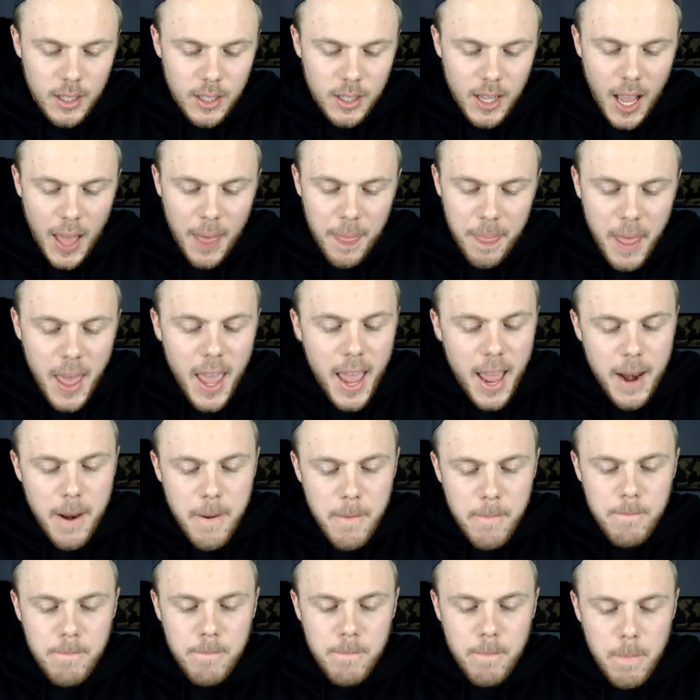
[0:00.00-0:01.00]
And
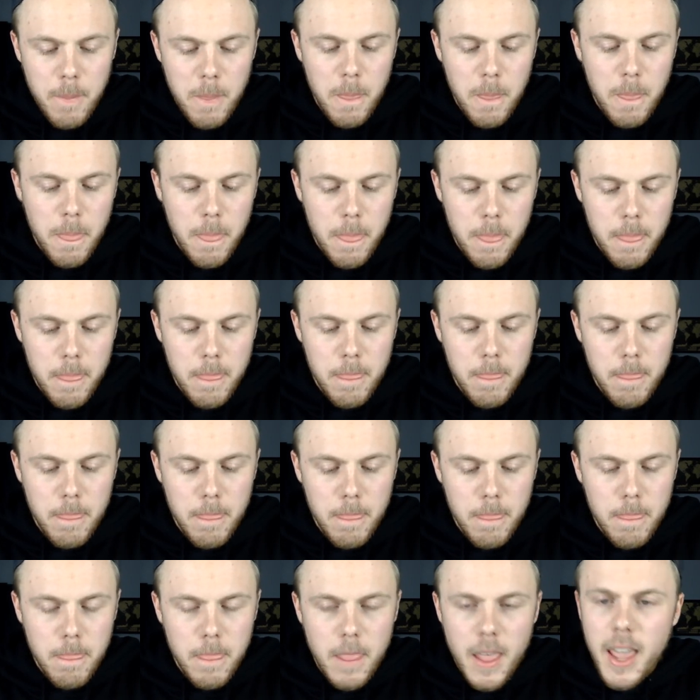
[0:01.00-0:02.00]
then,
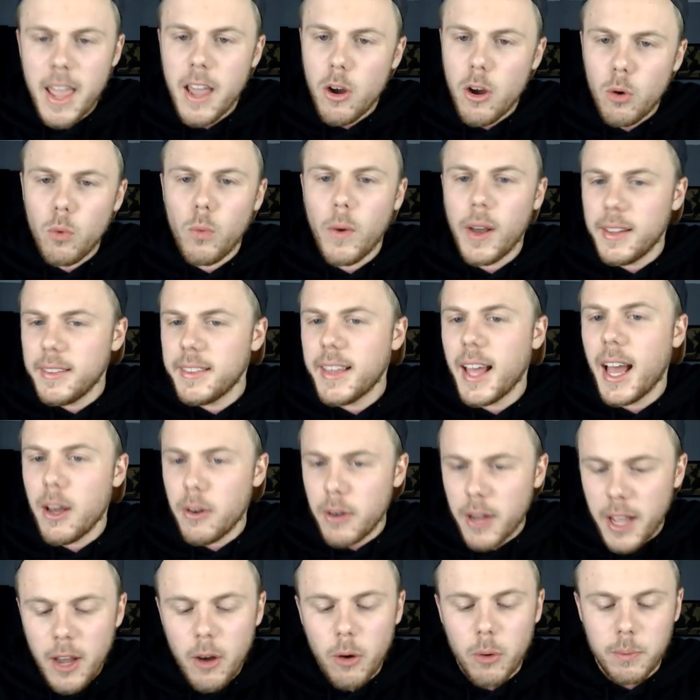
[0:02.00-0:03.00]
it all went
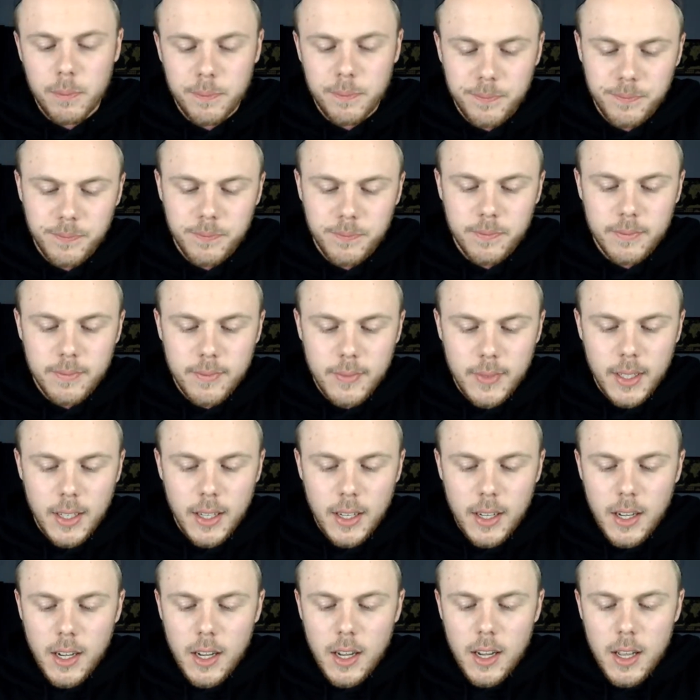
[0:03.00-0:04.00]
downhill.
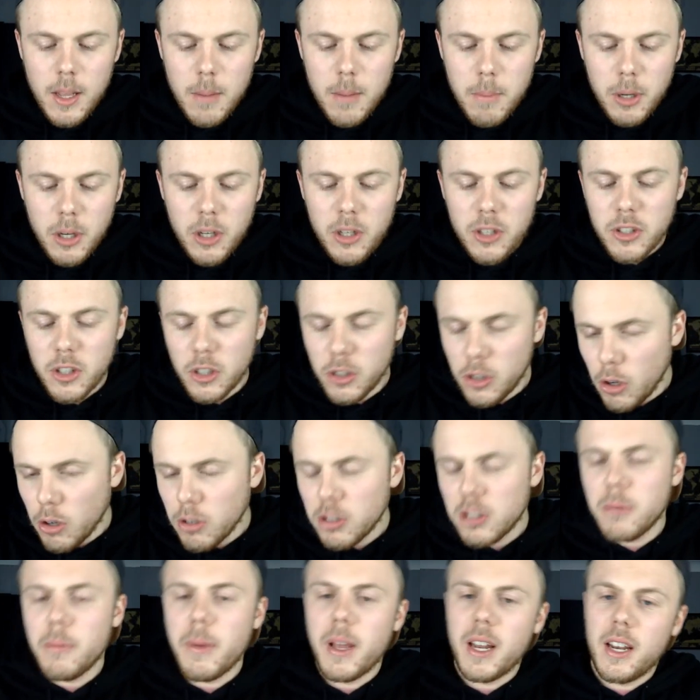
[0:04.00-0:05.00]
Because the
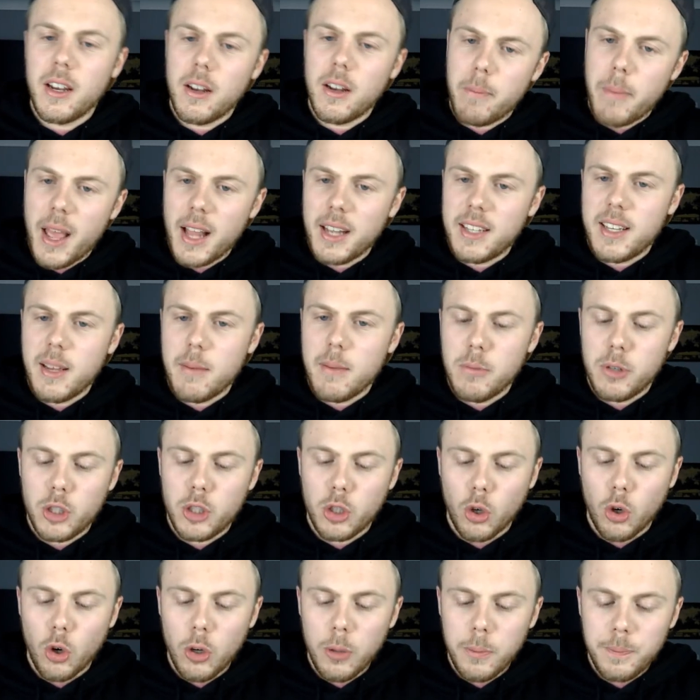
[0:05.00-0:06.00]
Doctor met Tim
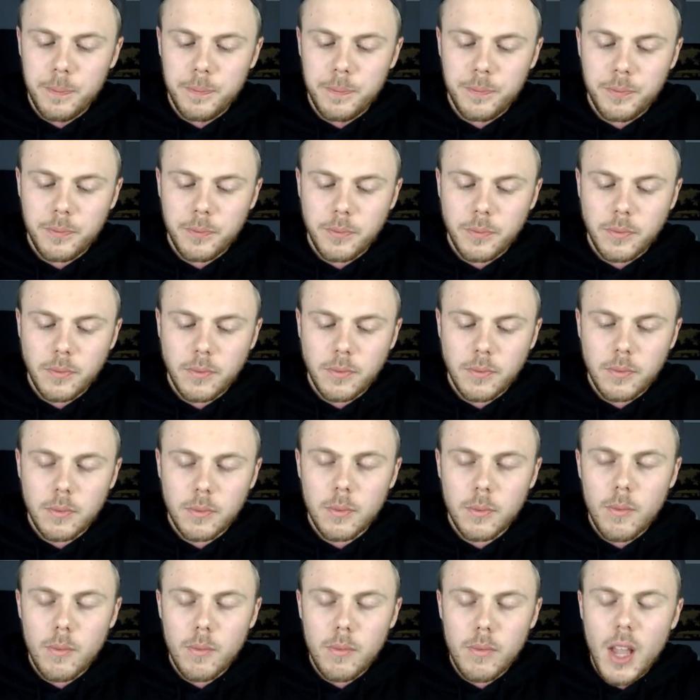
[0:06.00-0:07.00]
Shaw.
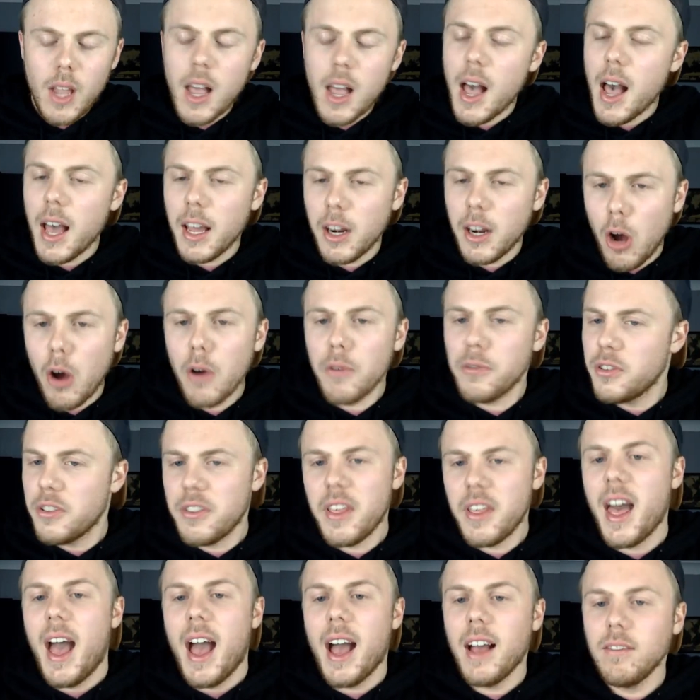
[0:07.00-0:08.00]
And after
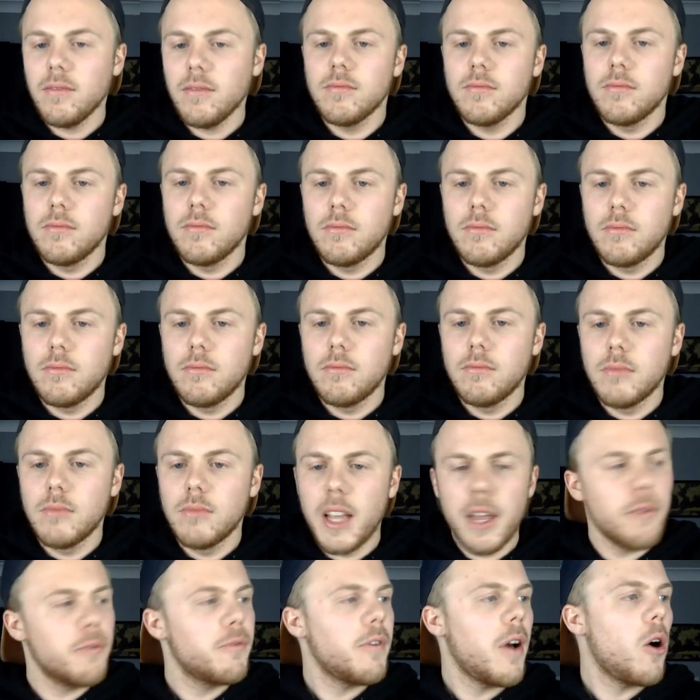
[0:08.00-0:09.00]
that,
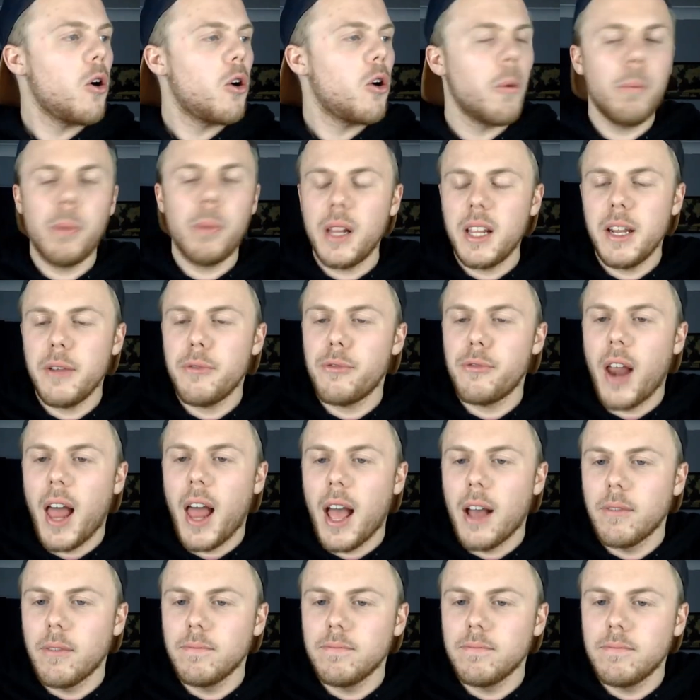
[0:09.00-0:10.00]
it fell completely flat.